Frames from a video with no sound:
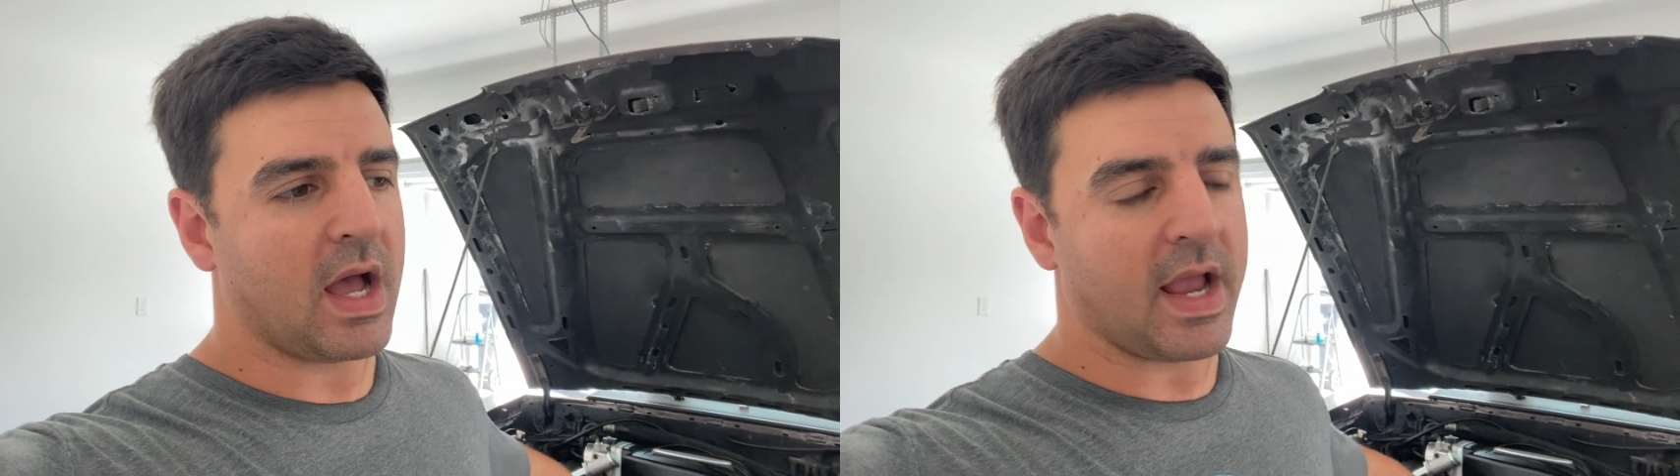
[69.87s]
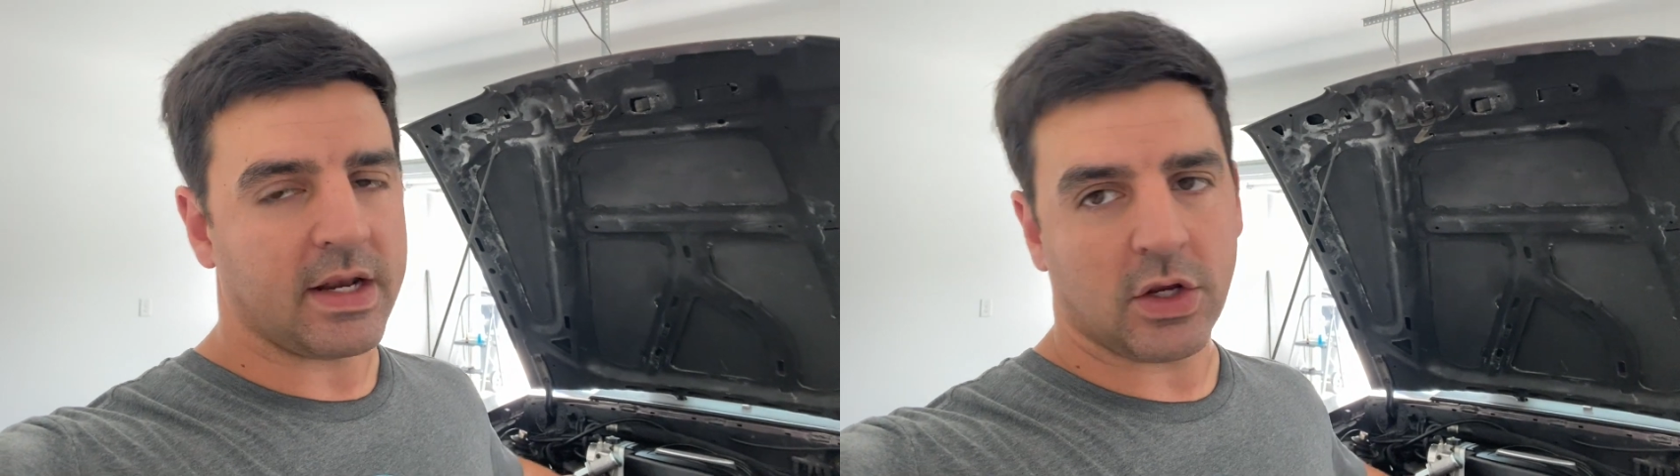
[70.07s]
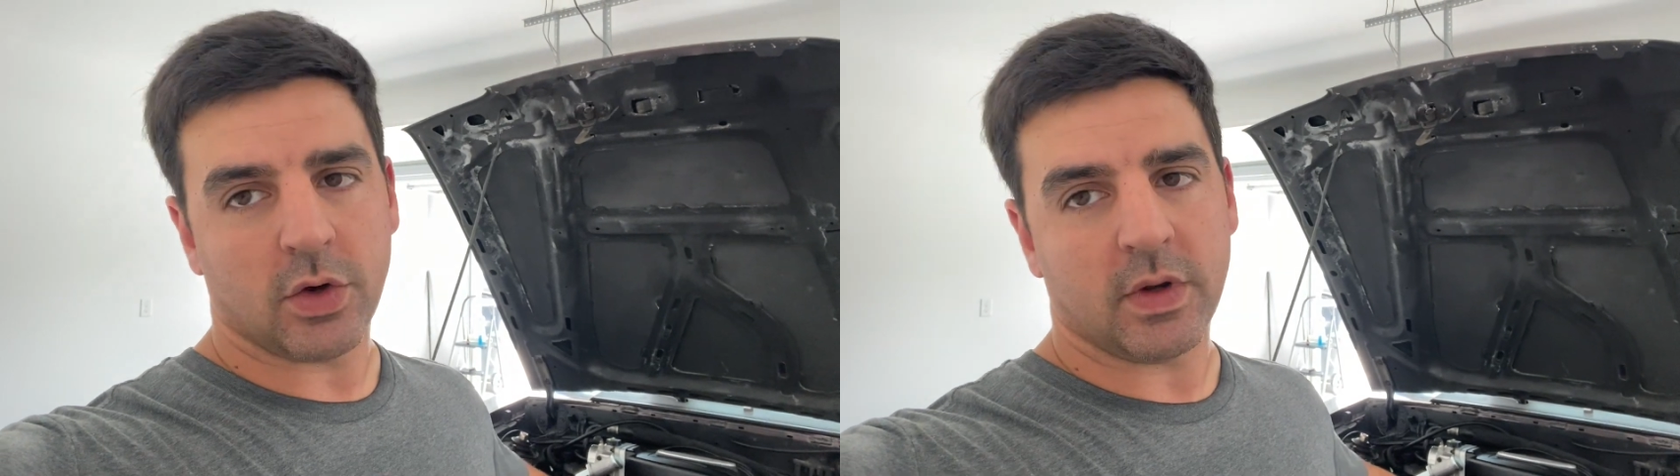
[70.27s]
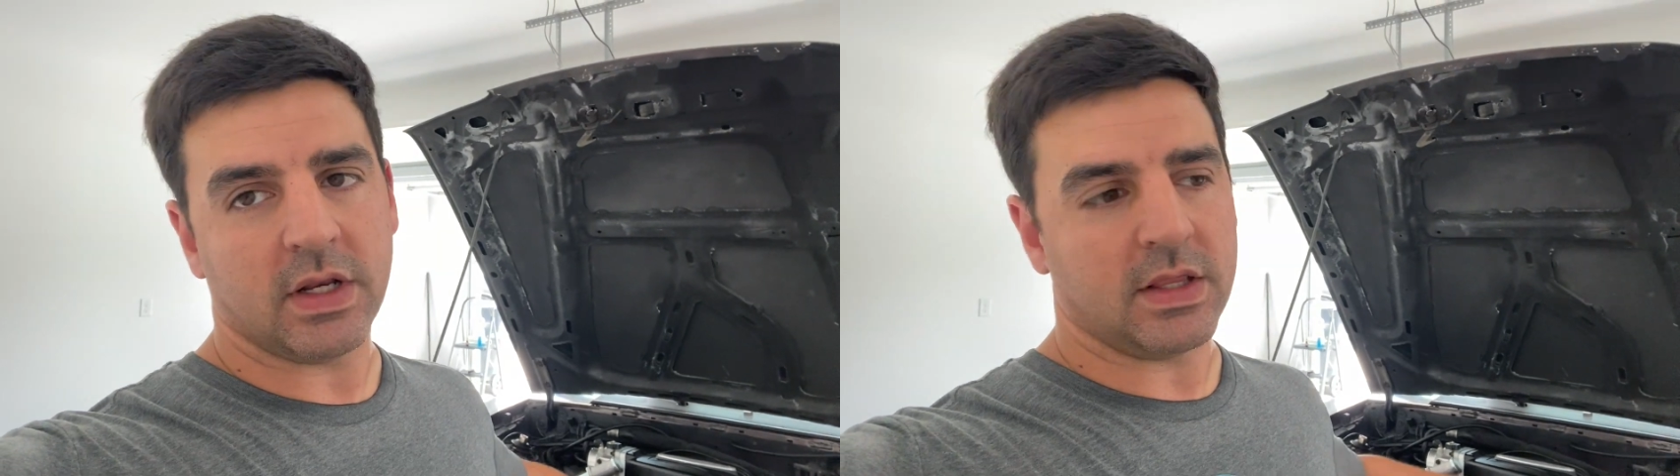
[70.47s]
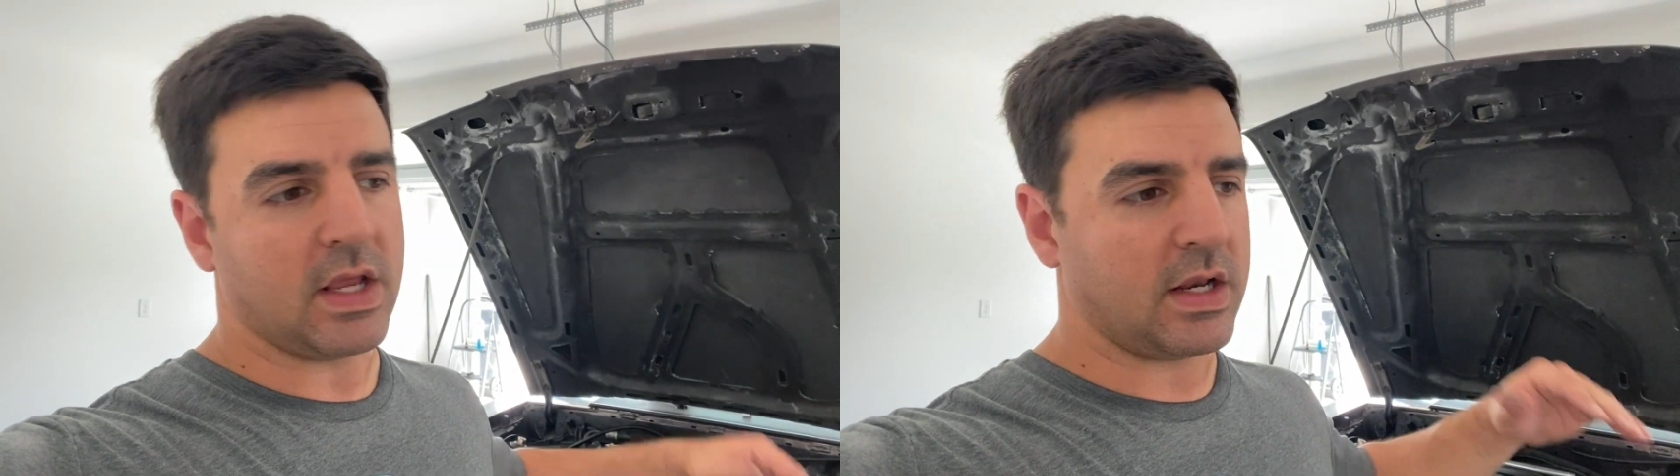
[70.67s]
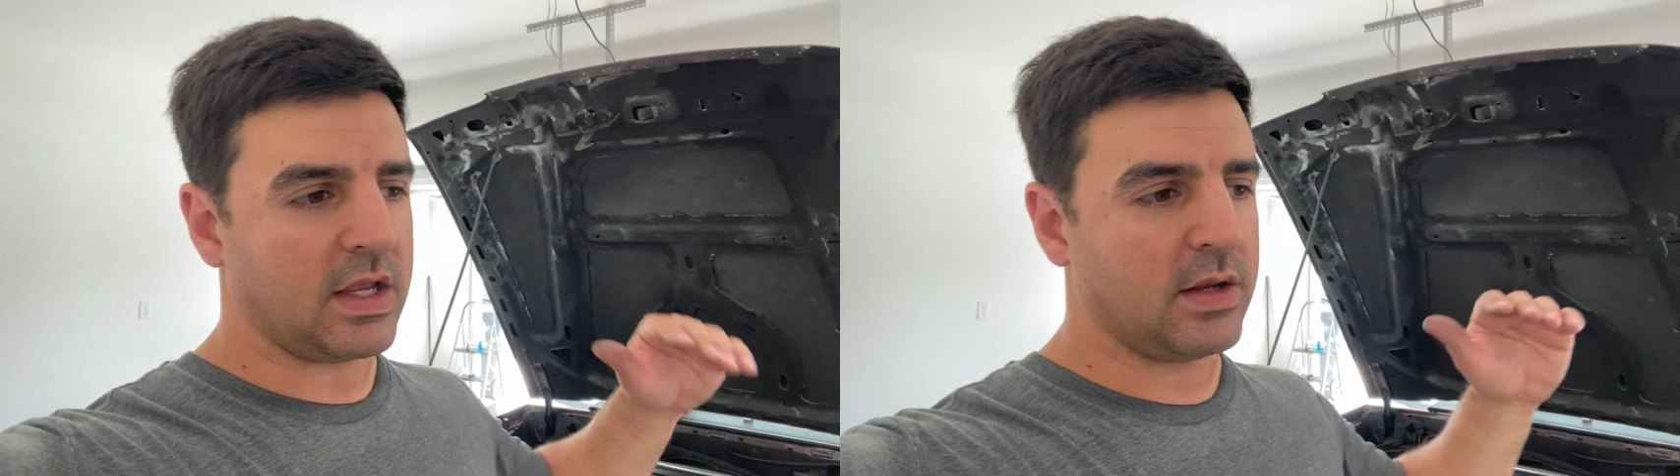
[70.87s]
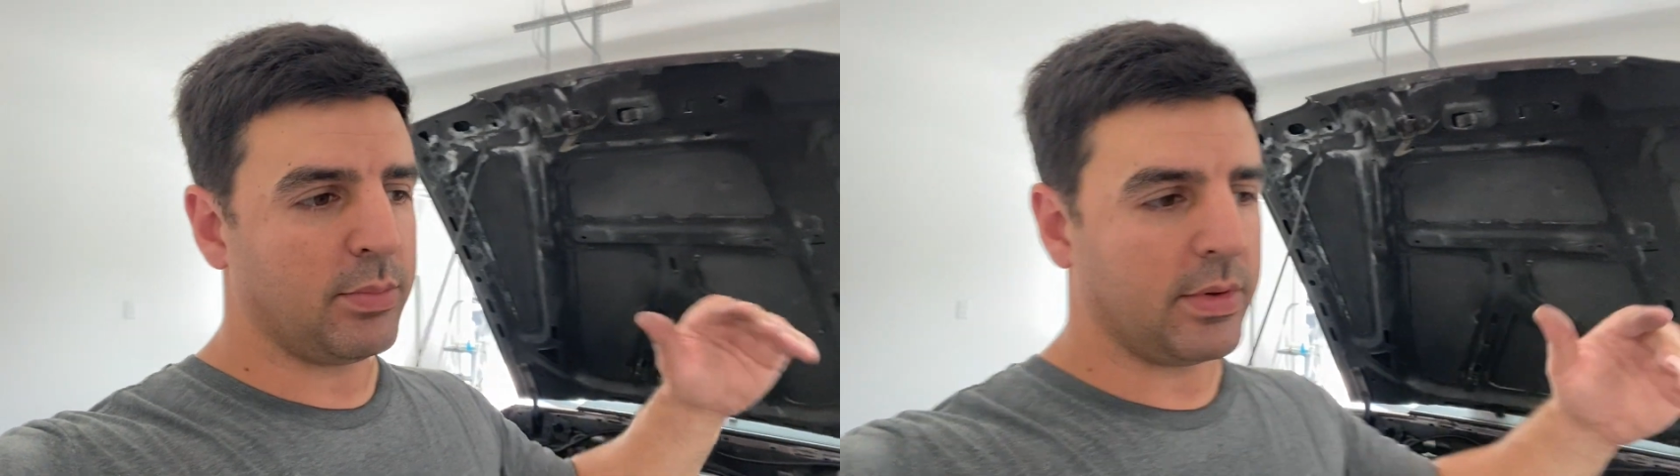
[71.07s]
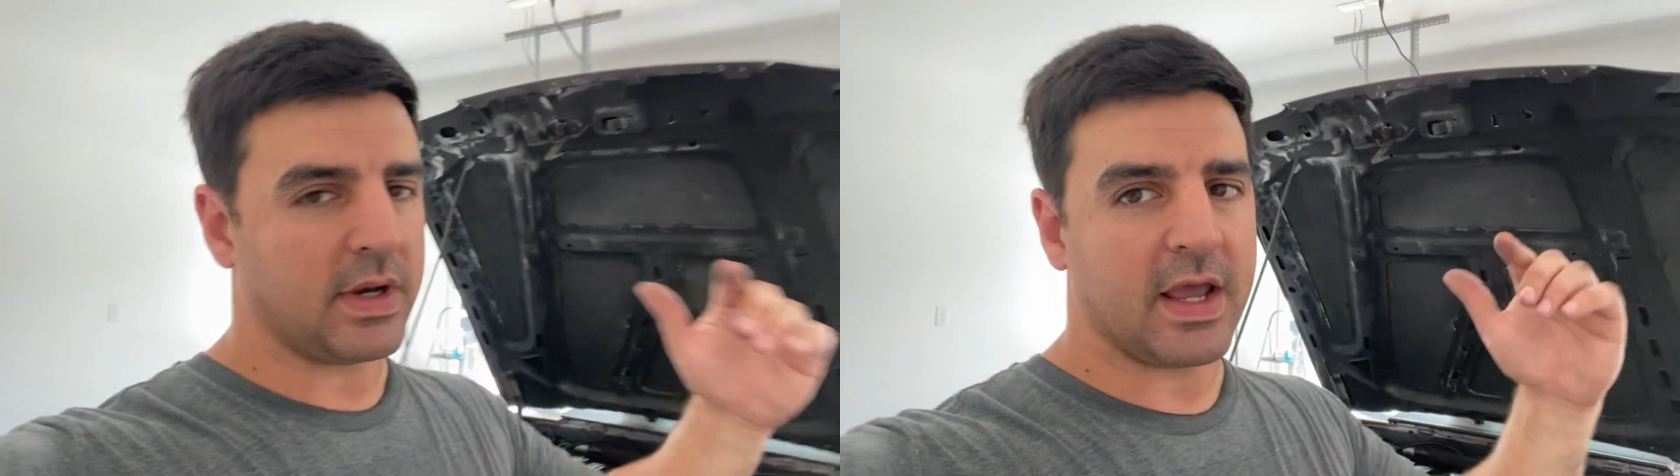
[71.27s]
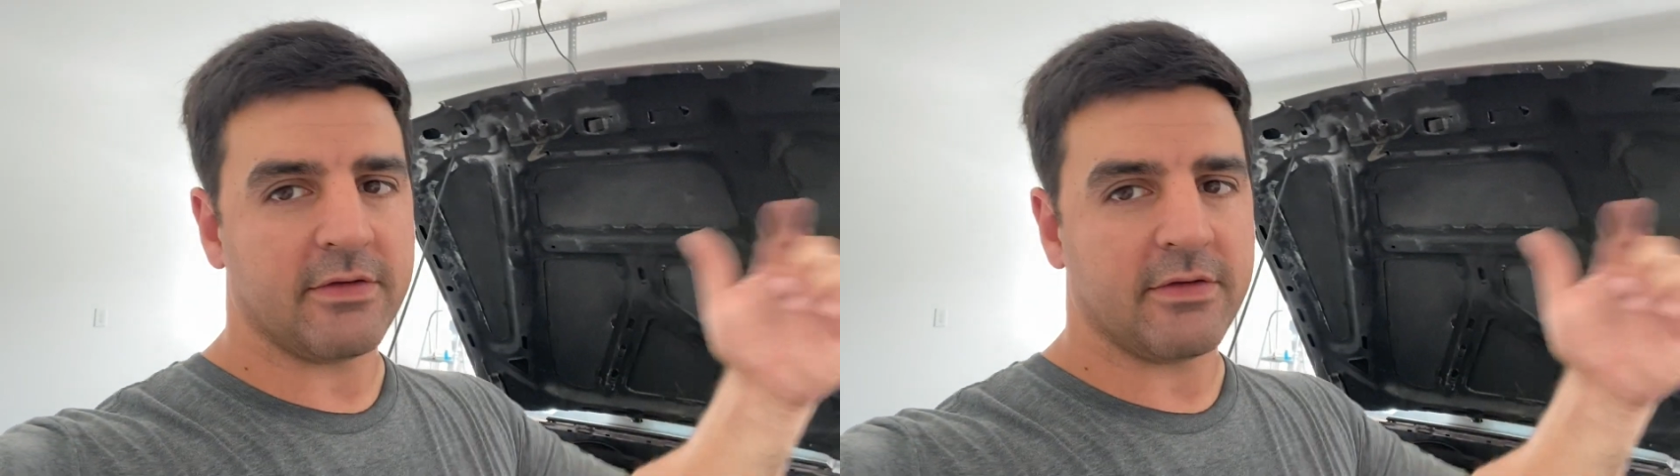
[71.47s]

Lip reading: I had to go in and then input